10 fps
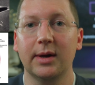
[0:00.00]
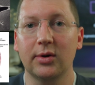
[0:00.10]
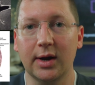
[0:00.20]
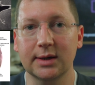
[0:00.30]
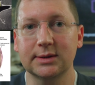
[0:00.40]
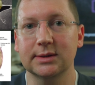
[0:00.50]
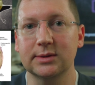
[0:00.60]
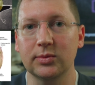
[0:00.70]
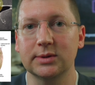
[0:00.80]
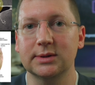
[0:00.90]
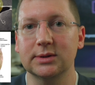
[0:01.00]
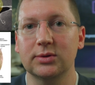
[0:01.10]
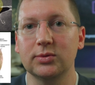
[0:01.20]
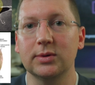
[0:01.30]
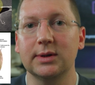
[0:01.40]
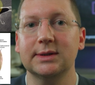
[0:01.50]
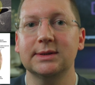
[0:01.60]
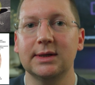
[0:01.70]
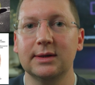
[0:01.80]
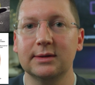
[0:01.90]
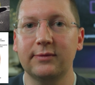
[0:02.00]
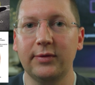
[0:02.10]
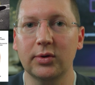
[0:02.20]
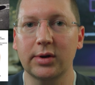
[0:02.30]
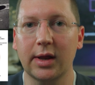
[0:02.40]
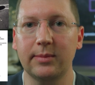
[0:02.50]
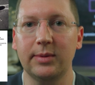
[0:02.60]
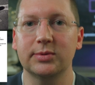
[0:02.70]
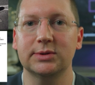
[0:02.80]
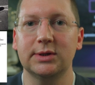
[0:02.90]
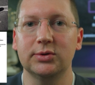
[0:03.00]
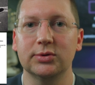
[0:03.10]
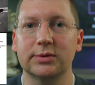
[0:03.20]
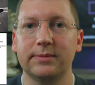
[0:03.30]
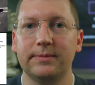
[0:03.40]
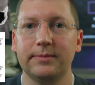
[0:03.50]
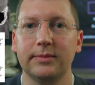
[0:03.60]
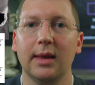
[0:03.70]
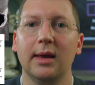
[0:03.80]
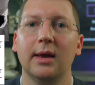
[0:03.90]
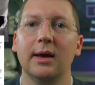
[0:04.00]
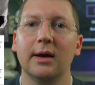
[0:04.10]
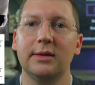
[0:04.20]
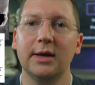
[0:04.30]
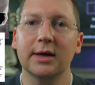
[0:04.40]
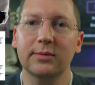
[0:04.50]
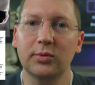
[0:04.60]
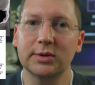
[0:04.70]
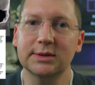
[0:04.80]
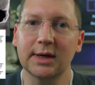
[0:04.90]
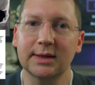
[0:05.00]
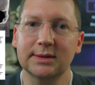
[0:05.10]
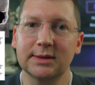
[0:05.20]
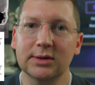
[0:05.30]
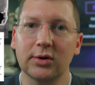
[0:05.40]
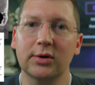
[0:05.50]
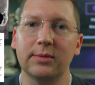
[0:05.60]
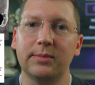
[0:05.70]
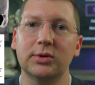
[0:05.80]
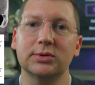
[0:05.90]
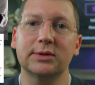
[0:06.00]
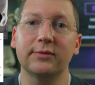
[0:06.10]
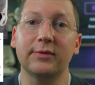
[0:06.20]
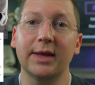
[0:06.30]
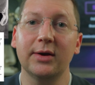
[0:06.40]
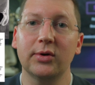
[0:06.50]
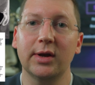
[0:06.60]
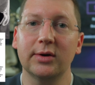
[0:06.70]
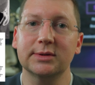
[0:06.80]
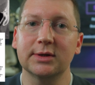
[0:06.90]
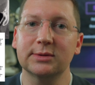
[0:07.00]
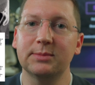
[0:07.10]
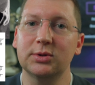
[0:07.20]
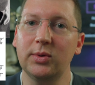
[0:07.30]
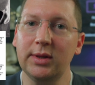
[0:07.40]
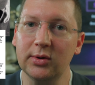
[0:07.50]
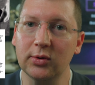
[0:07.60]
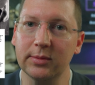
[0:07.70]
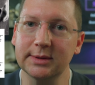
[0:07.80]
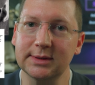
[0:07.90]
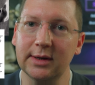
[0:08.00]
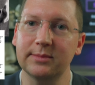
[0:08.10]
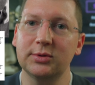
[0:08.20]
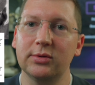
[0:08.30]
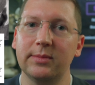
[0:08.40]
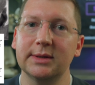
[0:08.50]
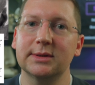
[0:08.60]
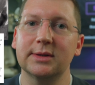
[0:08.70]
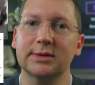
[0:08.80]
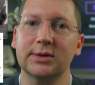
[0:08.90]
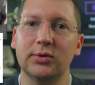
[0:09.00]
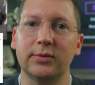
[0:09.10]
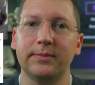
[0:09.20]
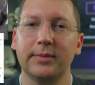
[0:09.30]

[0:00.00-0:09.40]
better access and rinses through extended sphenoidotomy procedures. The ethmoid sinuses are composed of layered air cells between the orbits and up to the base of the skull,